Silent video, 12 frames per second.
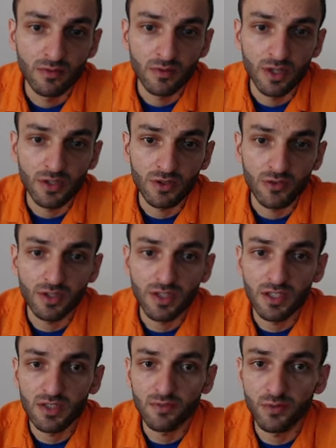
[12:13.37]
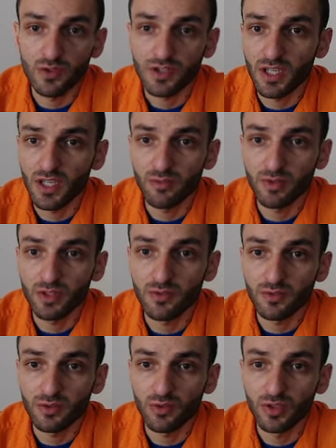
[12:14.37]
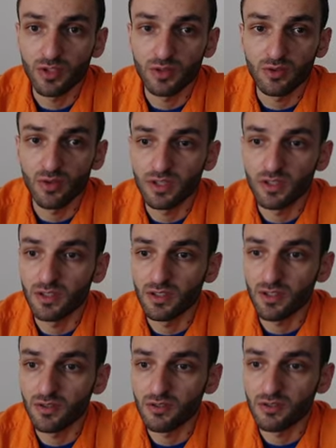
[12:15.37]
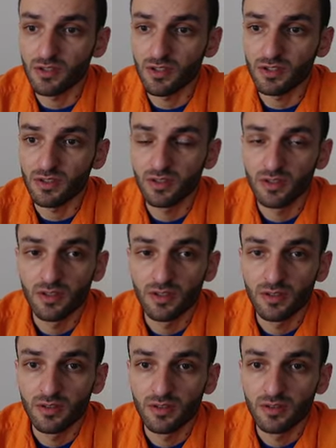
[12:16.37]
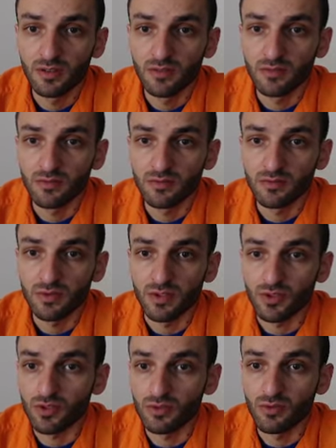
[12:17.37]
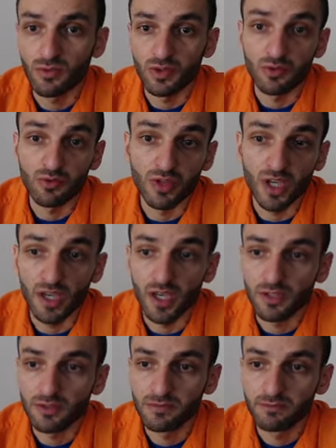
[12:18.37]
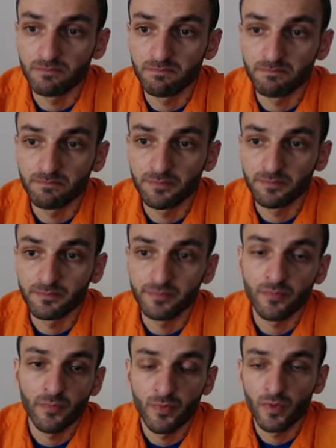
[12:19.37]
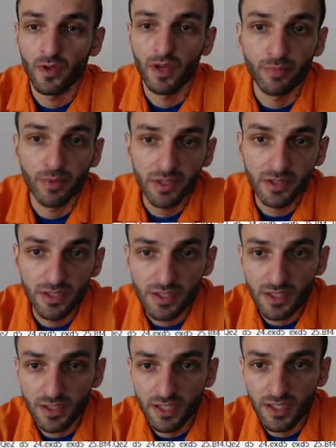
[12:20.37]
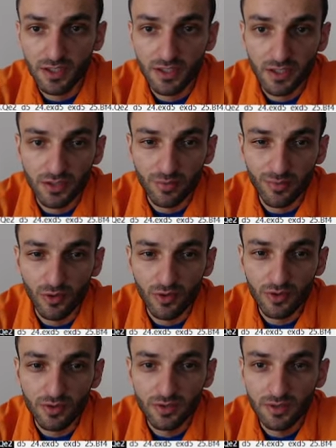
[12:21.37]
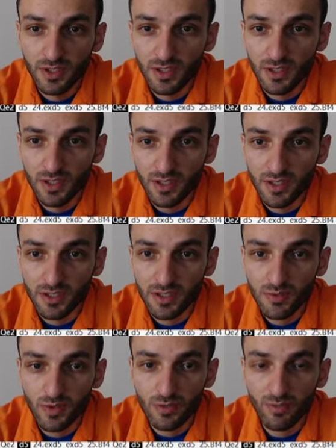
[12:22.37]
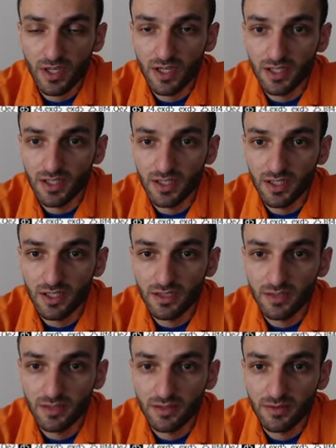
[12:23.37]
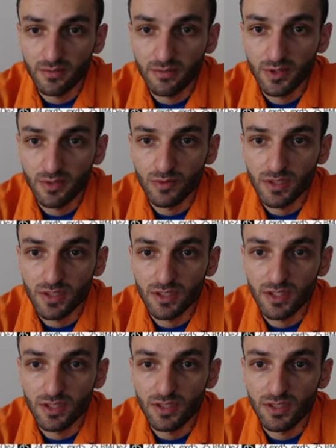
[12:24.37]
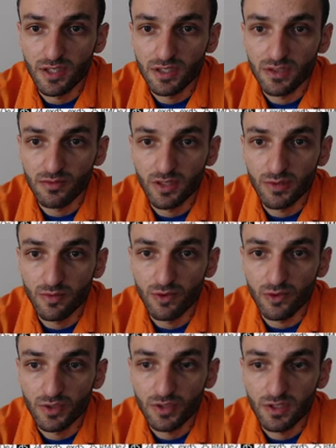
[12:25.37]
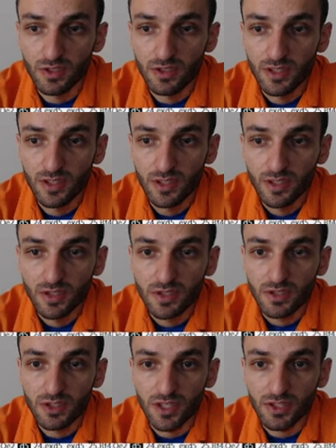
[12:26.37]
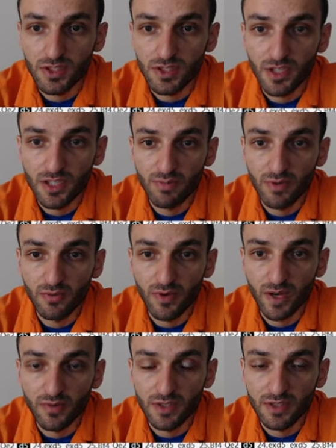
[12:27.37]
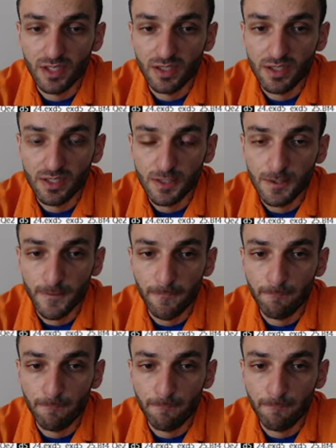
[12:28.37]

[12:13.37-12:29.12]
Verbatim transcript: I saw that knight c4 is hanging, but after queen e2 I didn't understand. Yes, yeah, just going rook a8. I played this, attacking the other pawn, and this was my idea, but we see that it doesn't really work. c takes, c takes b5, and knight is